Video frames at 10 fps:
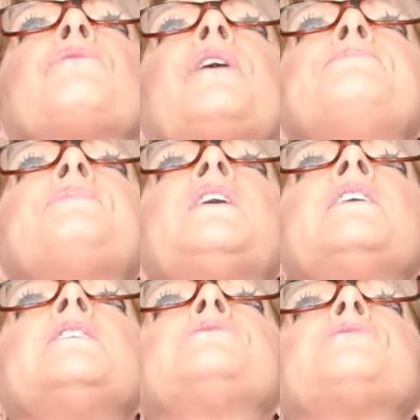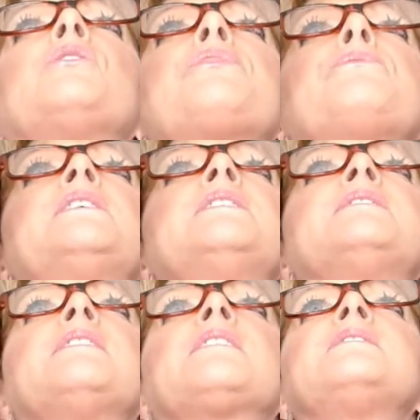right? And so 3,
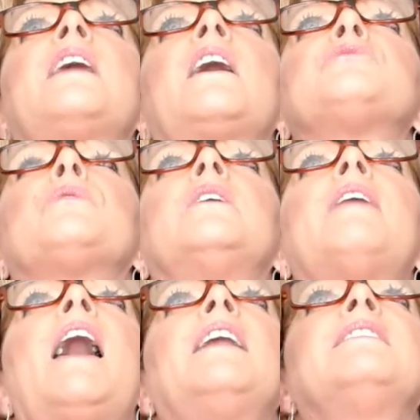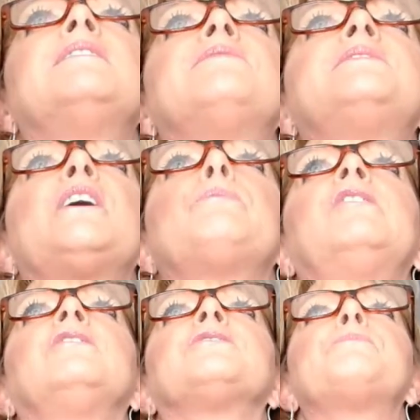6, 9, 12, I love Deb
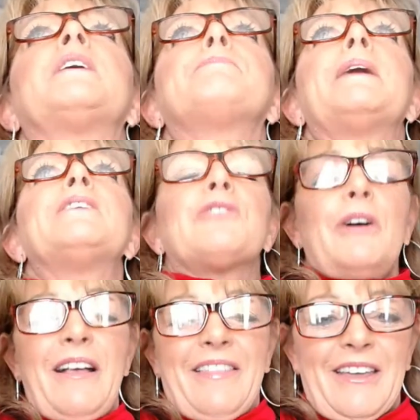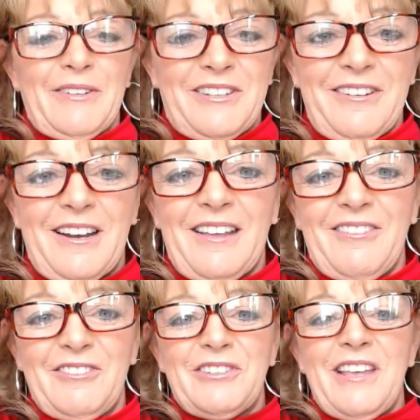Hult, but bend your, that was good, I
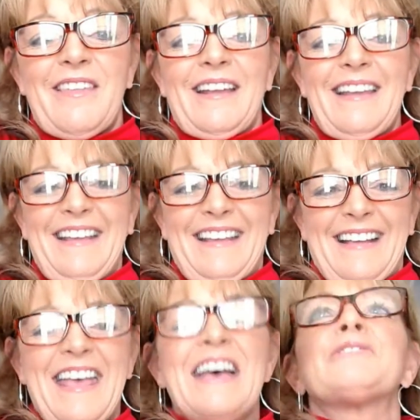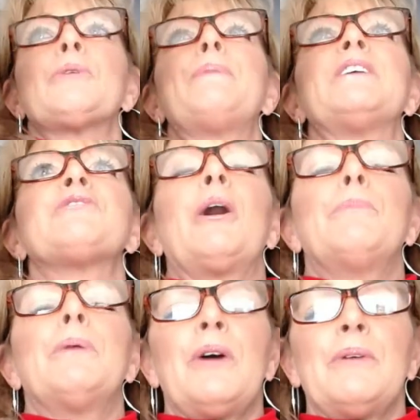heard you say that. So bend your
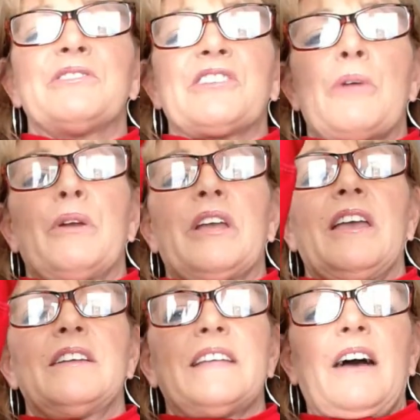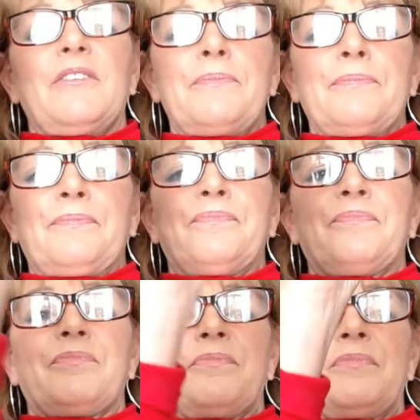elbow and start bringing it down.
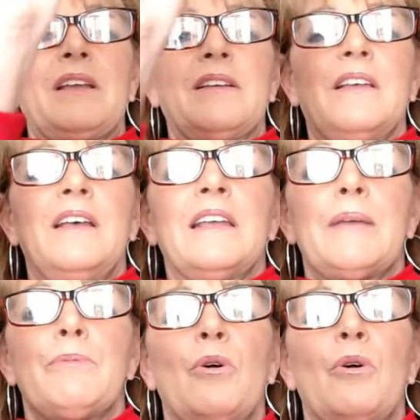Keep